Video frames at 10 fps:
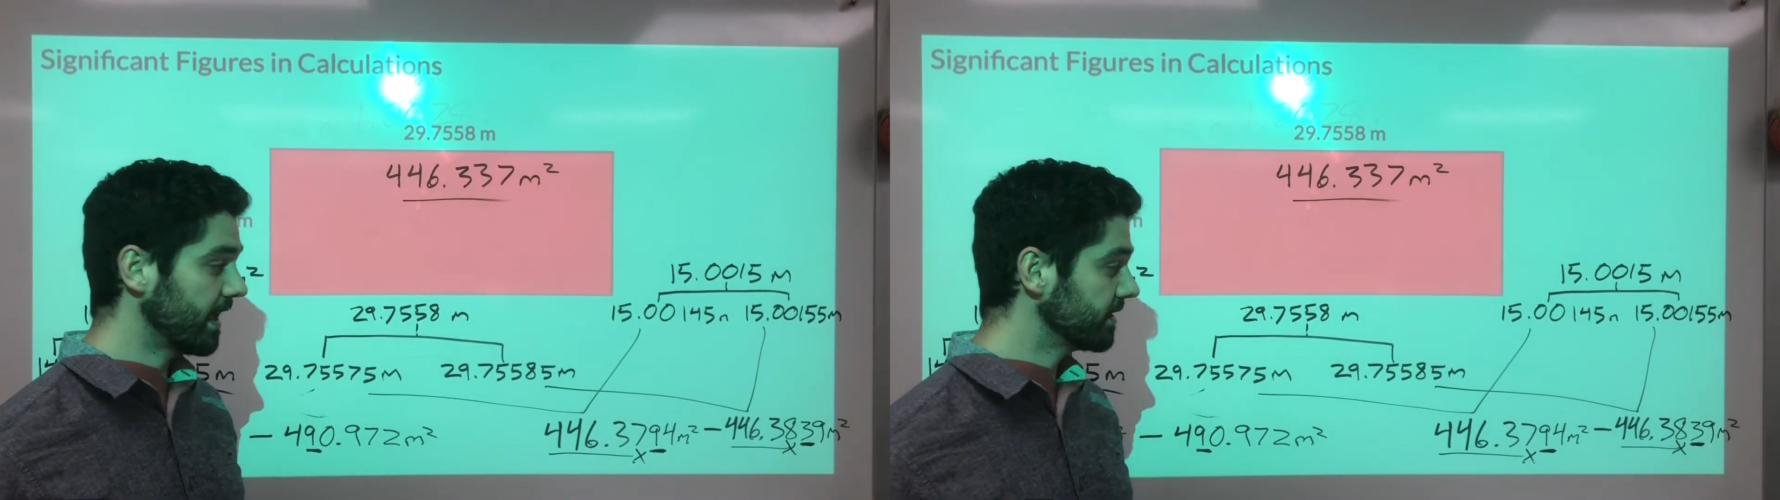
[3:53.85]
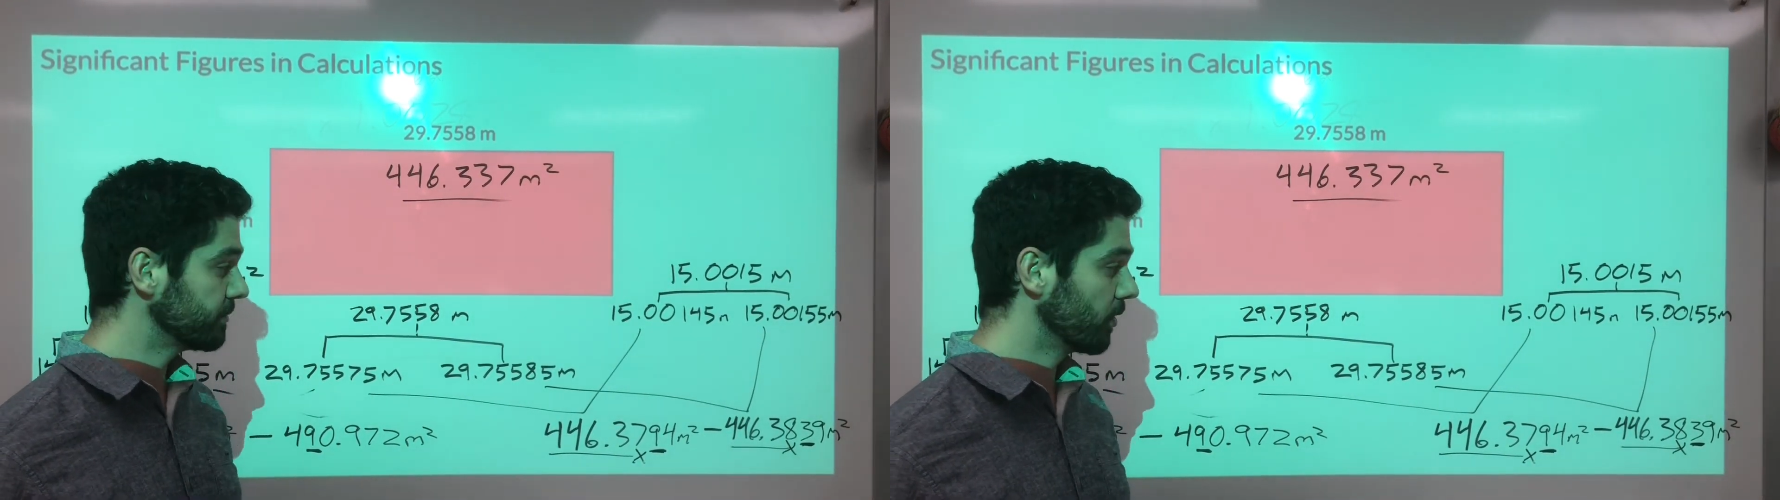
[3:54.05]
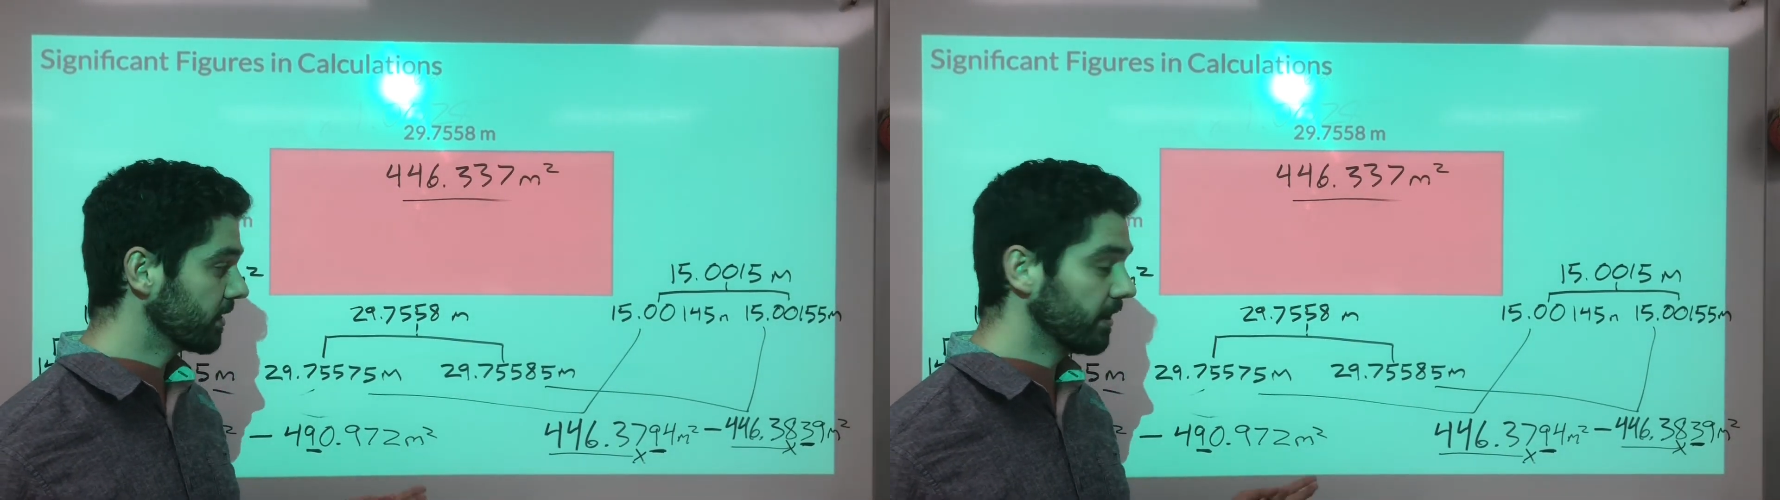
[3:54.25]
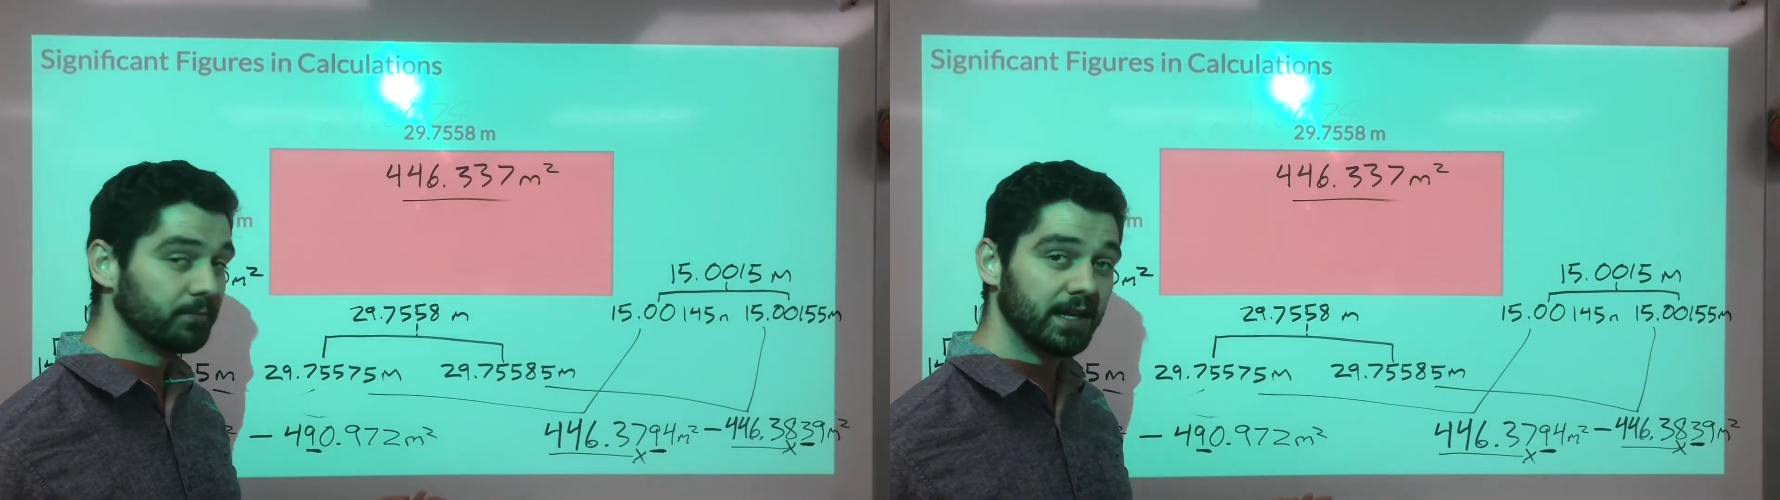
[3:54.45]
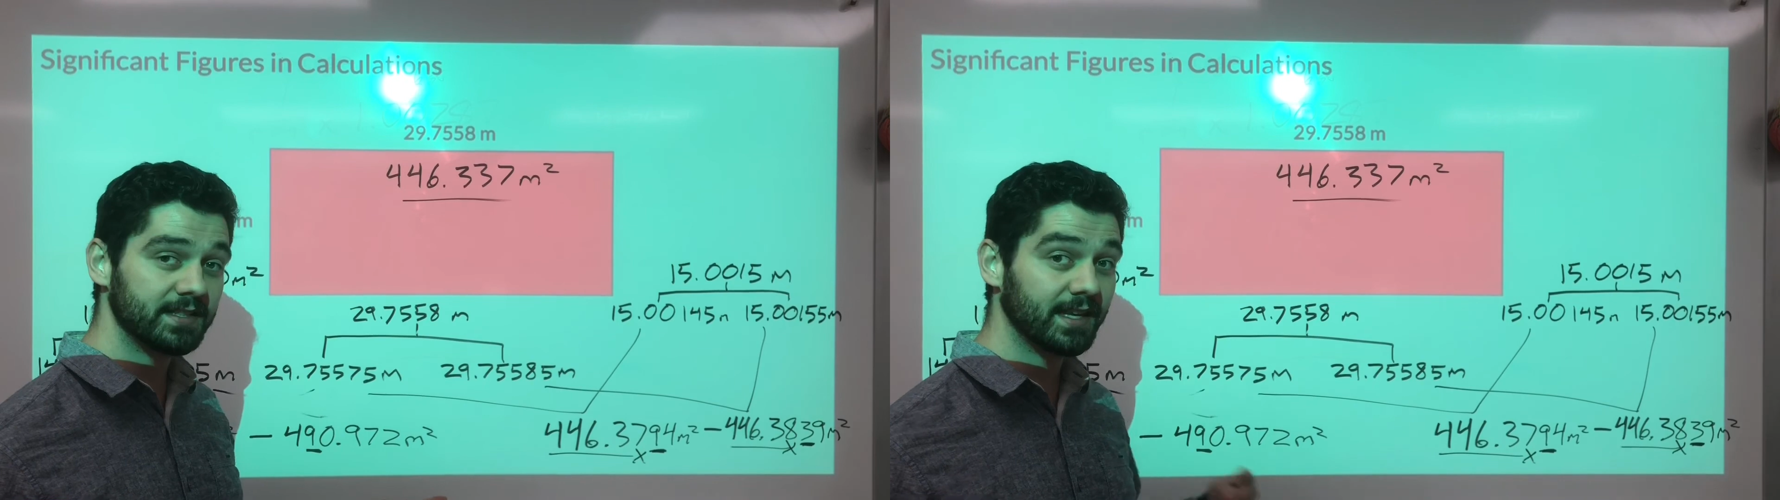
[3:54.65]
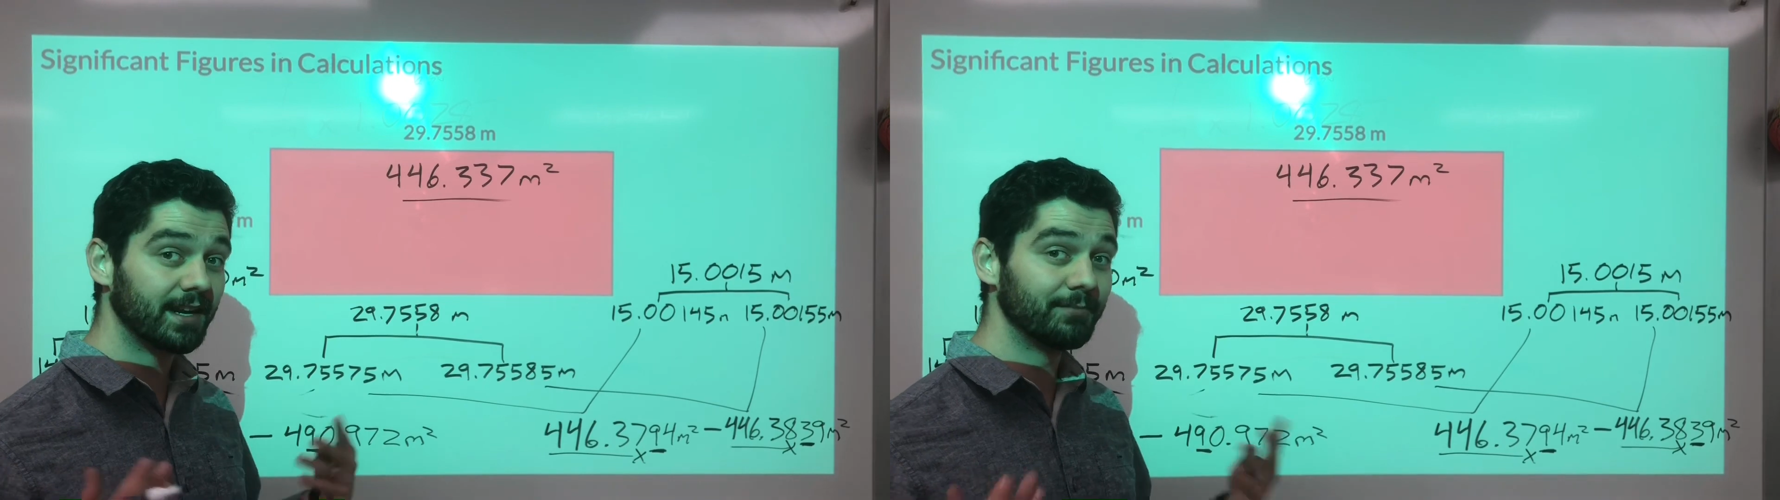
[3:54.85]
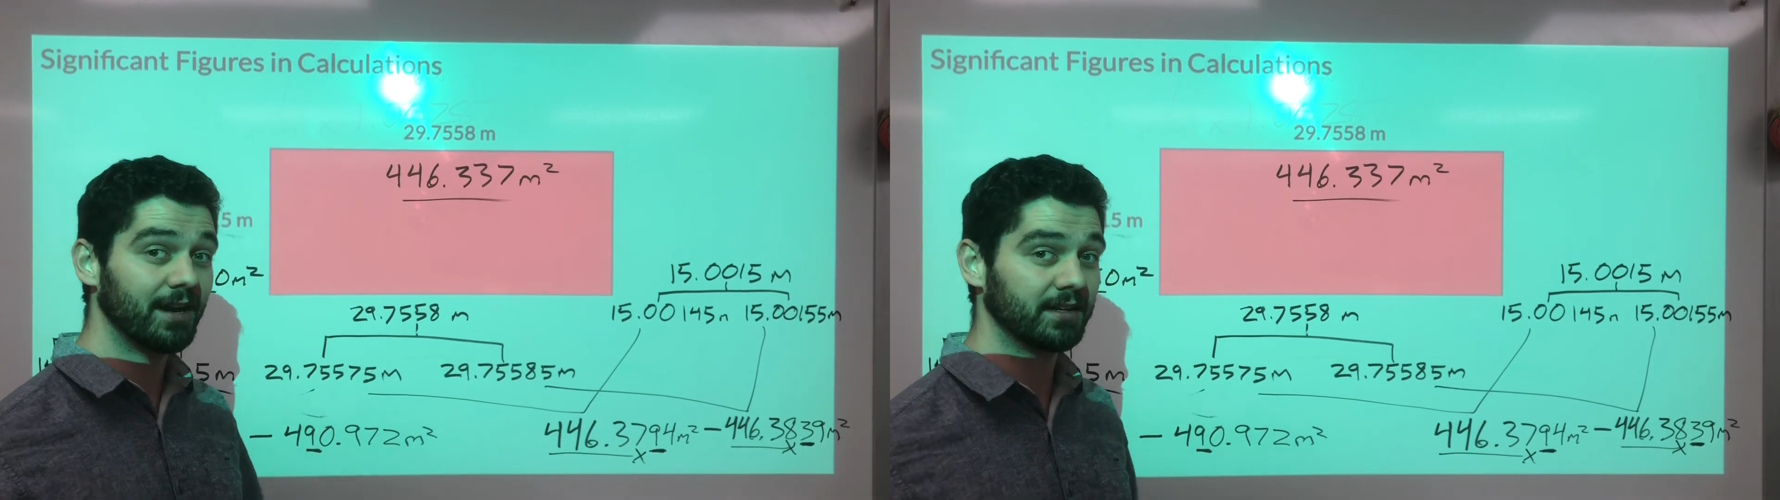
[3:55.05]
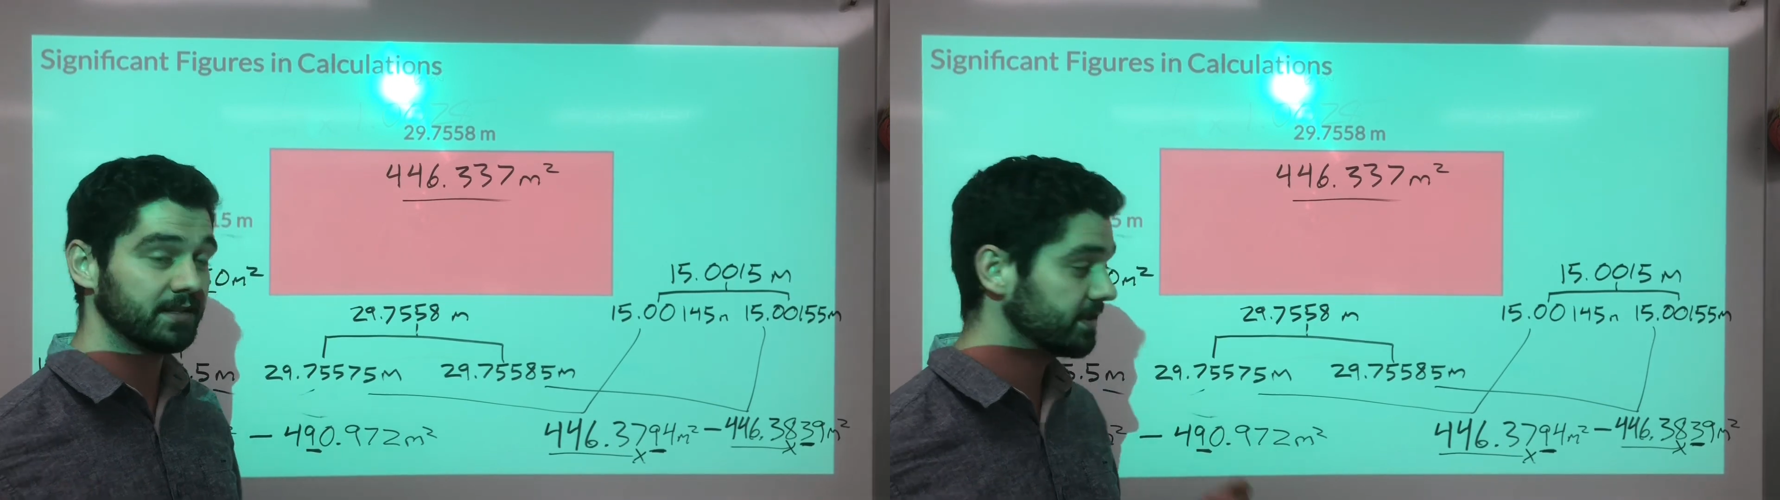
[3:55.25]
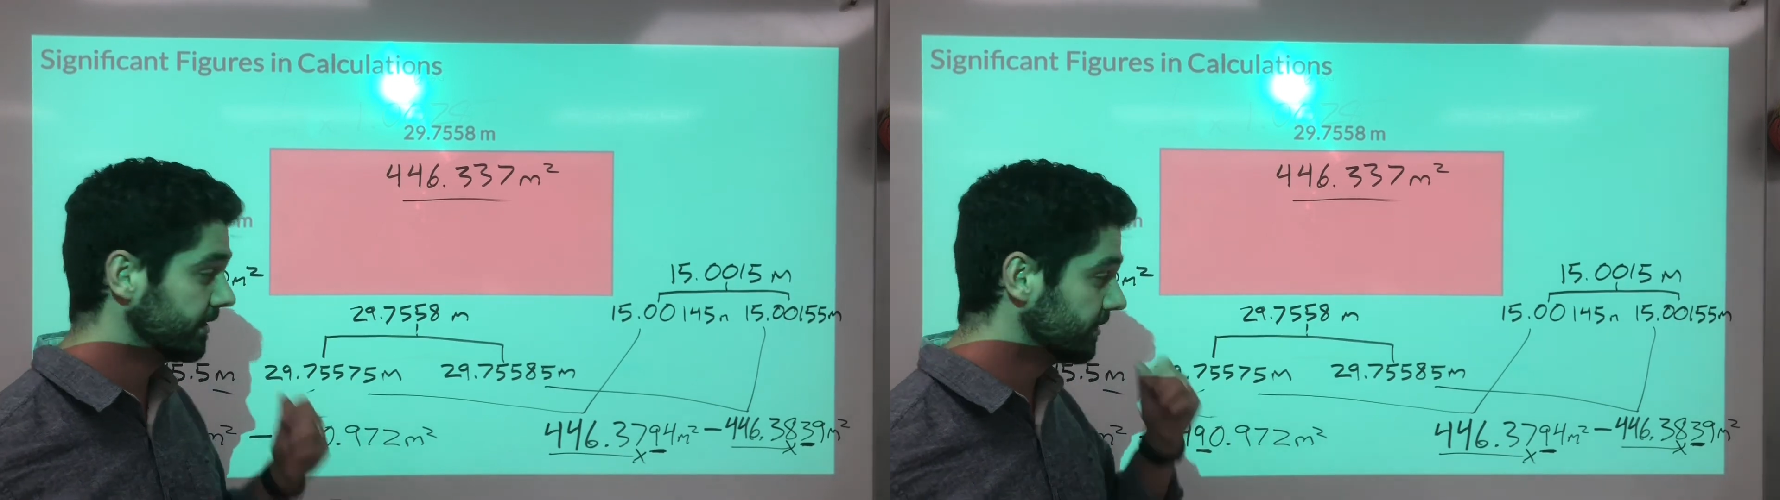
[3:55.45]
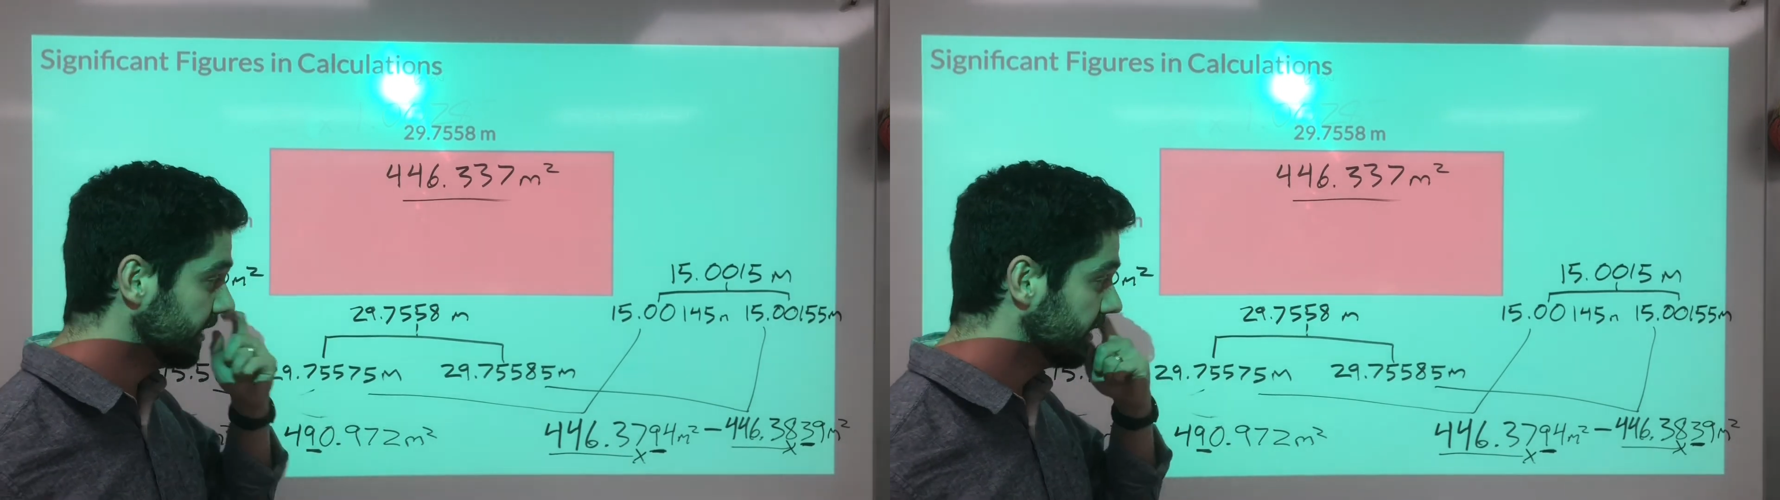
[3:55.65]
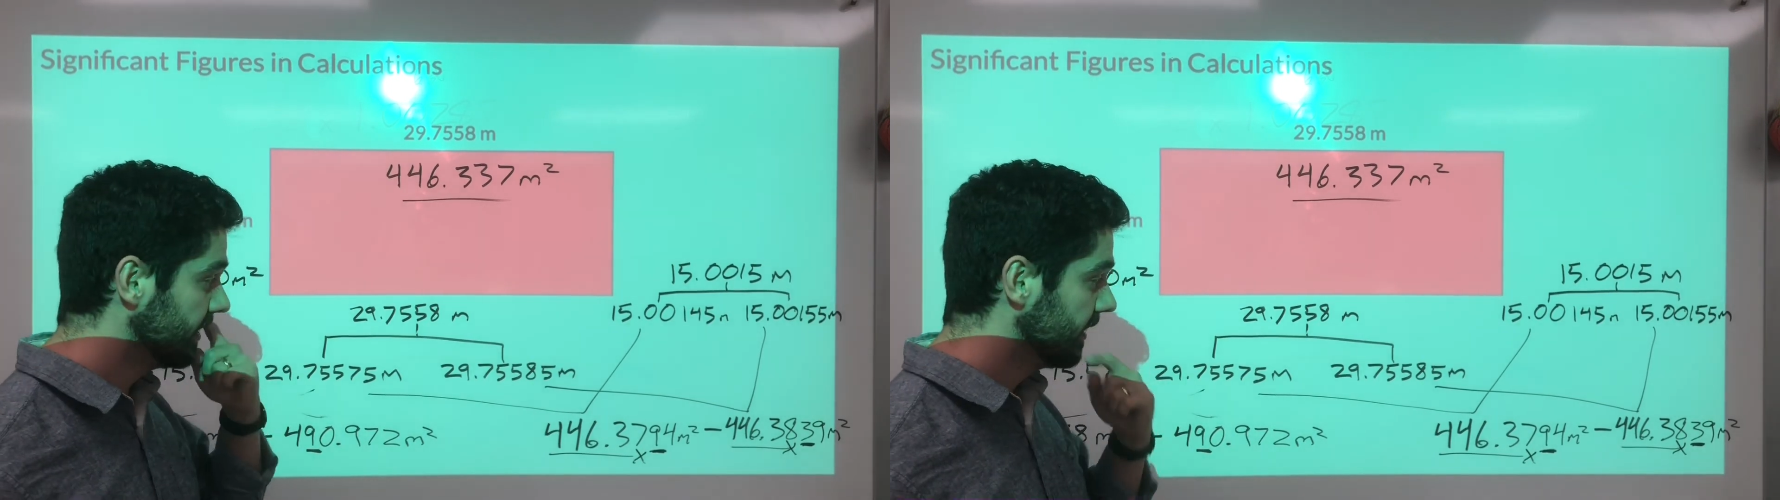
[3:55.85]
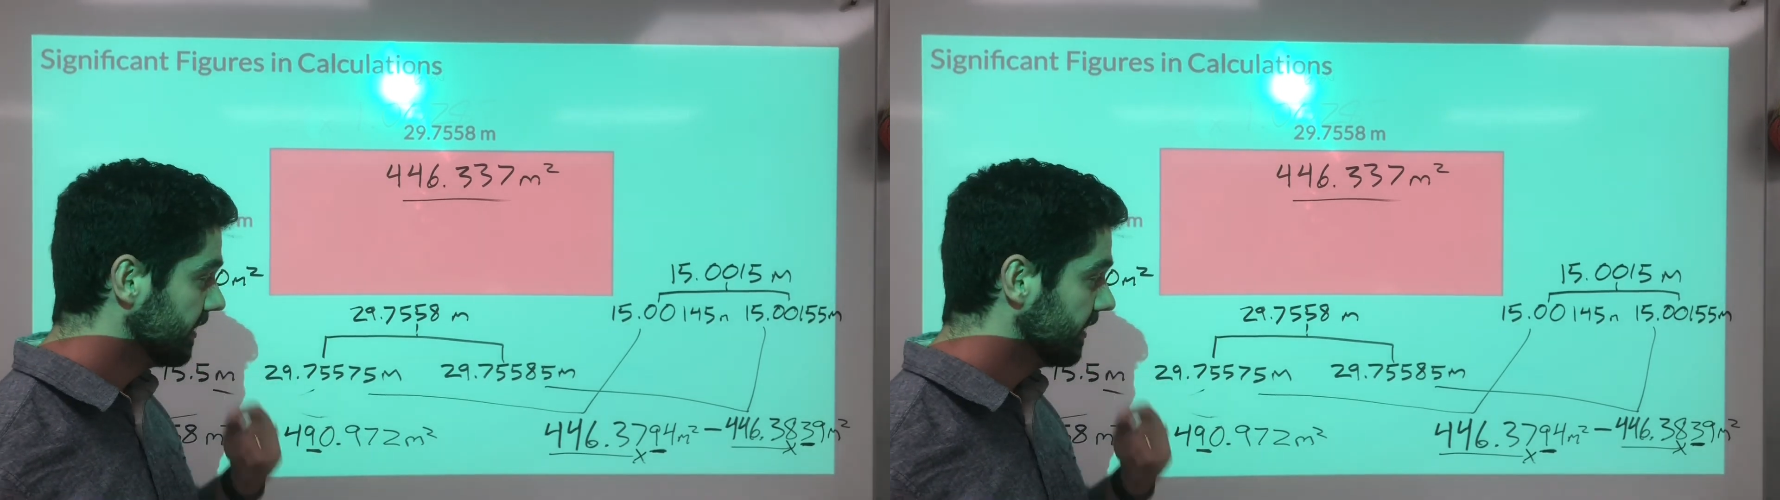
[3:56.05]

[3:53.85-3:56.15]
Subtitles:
that's more complex that I'm not considering?